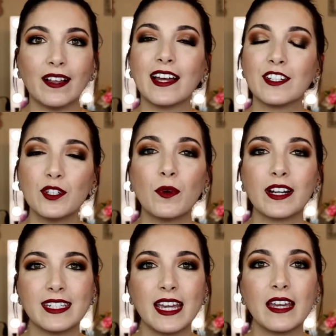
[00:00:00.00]
I do want to
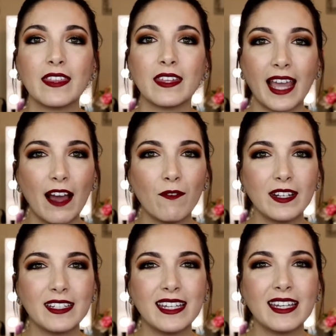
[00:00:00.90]
say that the Kat Von
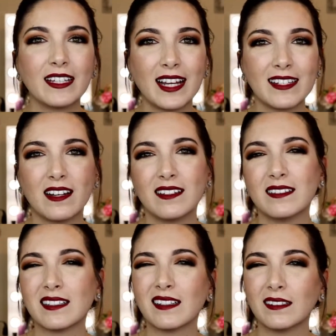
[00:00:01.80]
D glides on
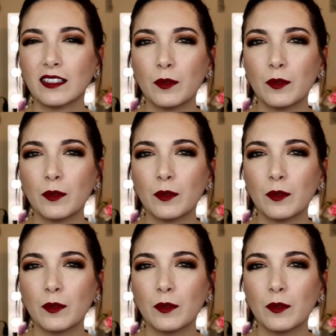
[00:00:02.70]
just a little